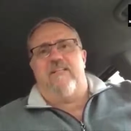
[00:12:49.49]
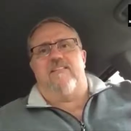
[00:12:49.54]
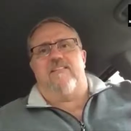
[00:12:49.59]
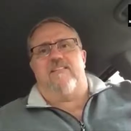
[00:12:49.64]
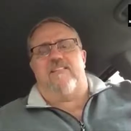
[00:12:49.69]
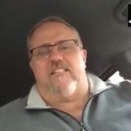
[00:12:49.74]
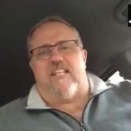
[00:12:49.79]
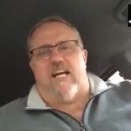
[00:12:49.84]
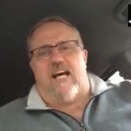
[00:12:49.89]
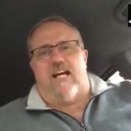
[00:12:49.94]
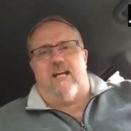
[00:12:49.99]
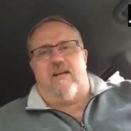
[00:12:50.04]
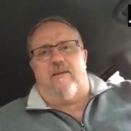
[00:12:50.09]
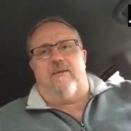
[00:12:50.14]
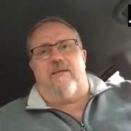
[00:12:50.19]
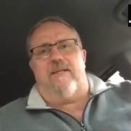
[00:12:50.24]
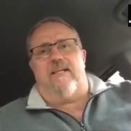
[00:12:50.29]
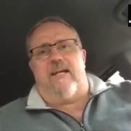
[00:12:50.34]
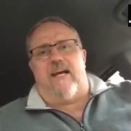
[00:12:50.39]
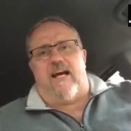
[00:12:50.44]

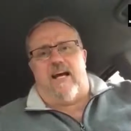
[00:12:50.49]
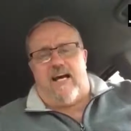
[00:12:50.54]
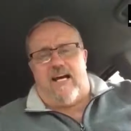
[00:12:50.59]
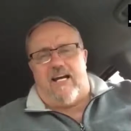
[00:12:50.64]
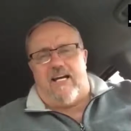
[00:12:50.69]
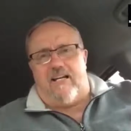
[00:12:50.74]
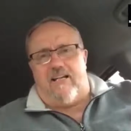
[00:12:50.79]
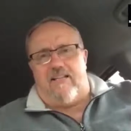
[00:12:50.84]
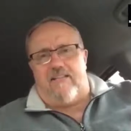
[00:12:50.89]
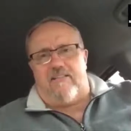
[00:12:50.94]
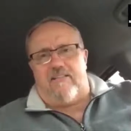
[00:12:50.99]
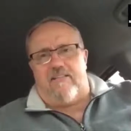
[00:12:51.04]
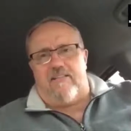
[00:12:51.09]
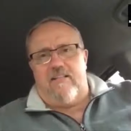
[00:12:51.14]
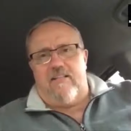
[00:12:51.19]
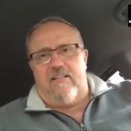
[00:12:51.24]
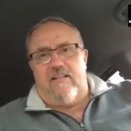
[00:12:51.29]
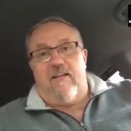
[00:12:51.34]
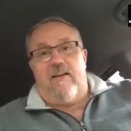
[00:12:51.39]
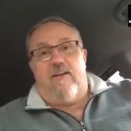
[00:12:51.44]
Solomon
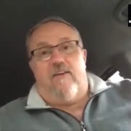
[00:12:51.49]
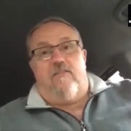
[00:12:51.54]
Islands,